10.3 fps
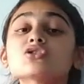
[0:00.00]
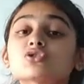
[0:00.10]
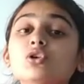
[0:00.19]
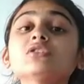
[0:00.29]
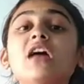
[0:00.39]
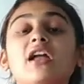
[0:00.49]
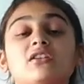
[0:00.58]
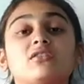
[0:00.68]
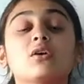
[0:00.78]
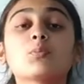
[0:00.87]
so that
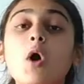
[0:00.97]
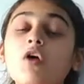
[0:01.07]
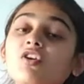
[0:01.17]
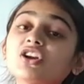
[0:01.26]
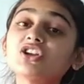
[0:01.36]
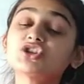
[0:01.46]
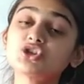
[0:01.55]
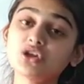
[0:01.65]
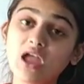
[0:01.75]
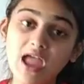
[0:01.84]
the poverty
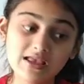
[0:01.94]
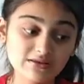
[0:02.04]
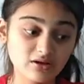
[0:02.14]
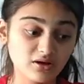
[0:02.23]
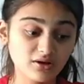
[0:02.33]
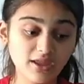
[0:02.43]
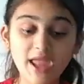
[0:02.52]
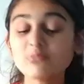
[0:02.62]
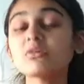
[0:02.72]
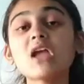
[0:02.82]

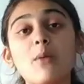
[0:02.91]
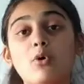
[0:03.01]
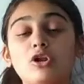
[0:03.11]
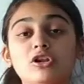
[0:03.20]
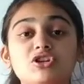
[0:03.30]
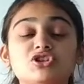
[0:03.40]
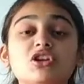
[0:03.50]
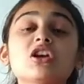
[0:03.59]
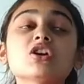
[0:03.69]
can be abolished.